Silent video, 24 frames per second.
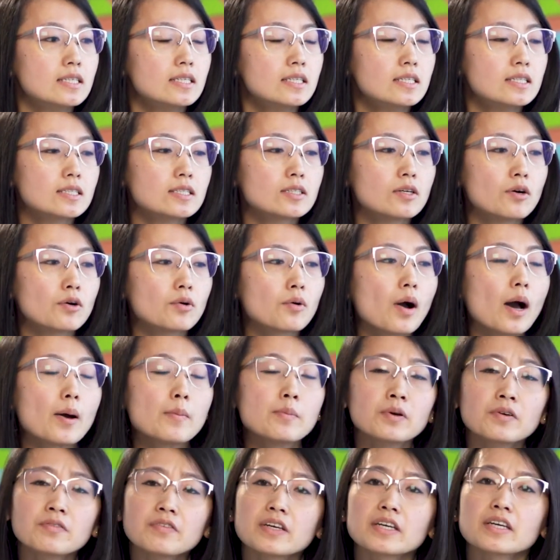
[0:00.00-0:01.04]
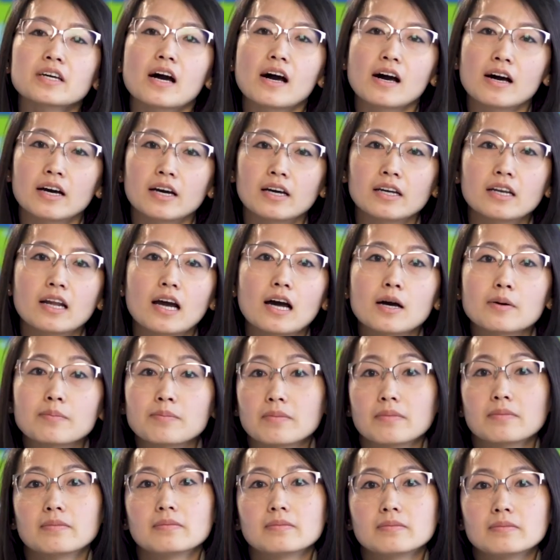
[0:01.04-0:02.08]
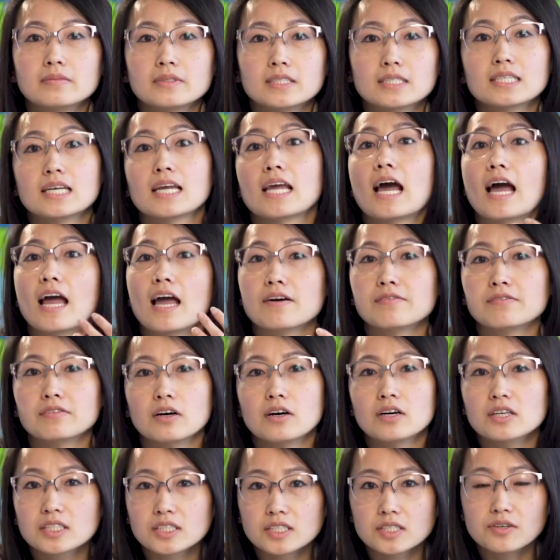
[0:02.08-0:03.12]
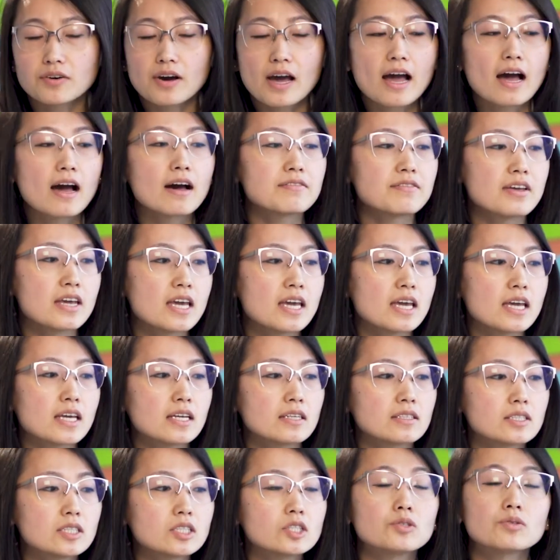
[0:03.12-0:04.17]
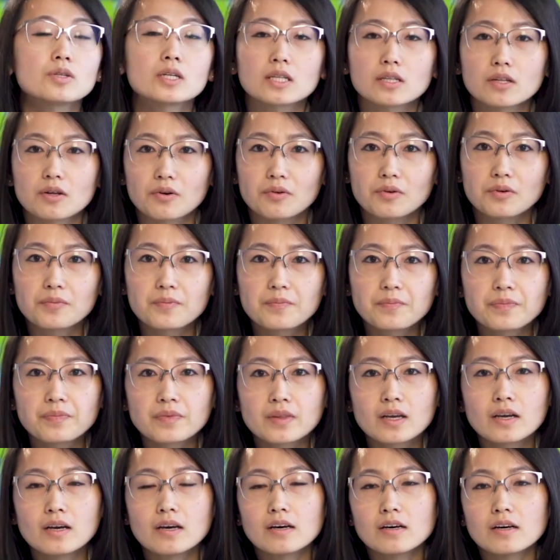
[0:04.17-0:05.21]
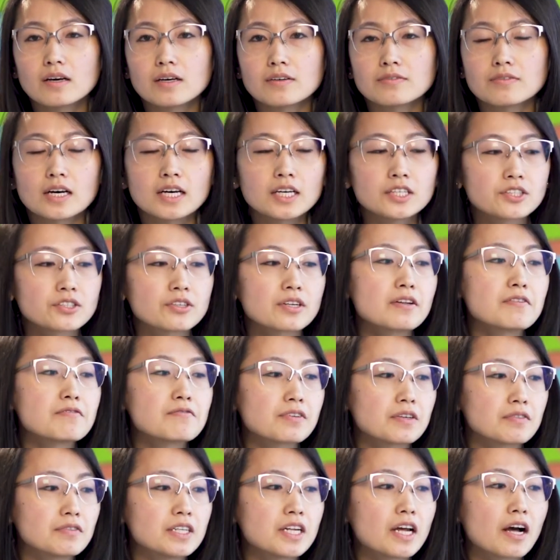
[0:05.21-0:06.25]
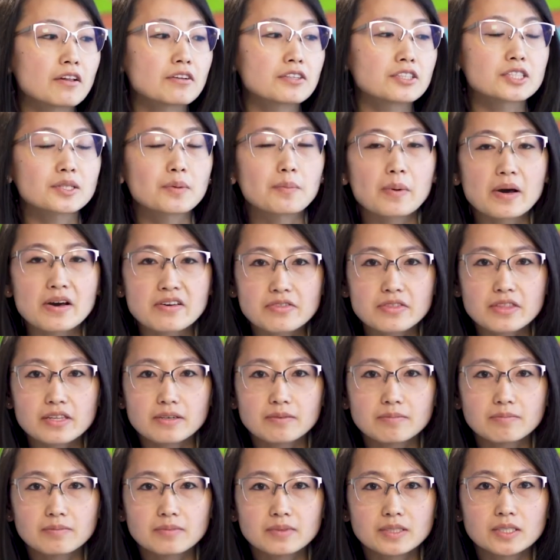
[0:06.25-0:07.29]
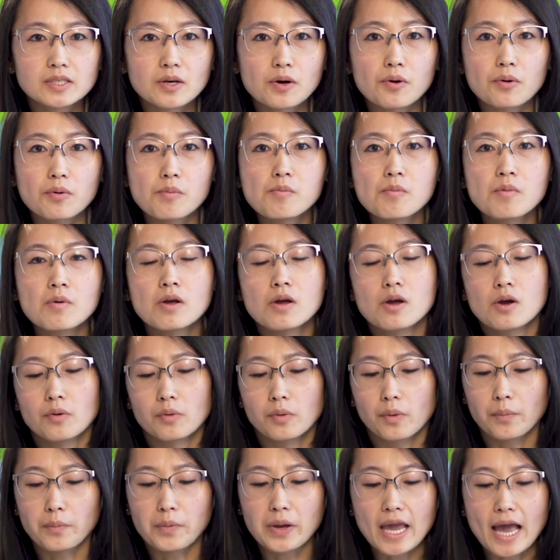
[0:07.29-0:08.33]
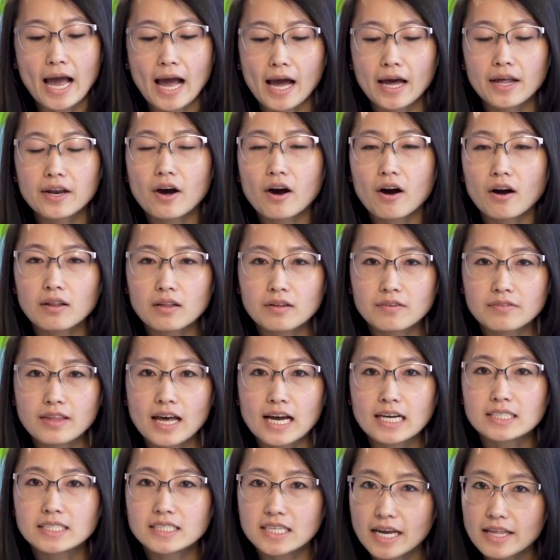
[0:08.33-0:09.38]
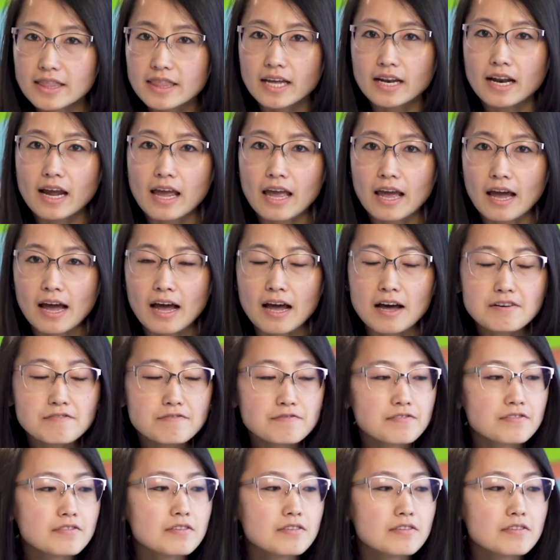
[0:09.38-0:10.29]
So moving on, say I also have a student loan of $150 a month. So when we add all of that debt that I have,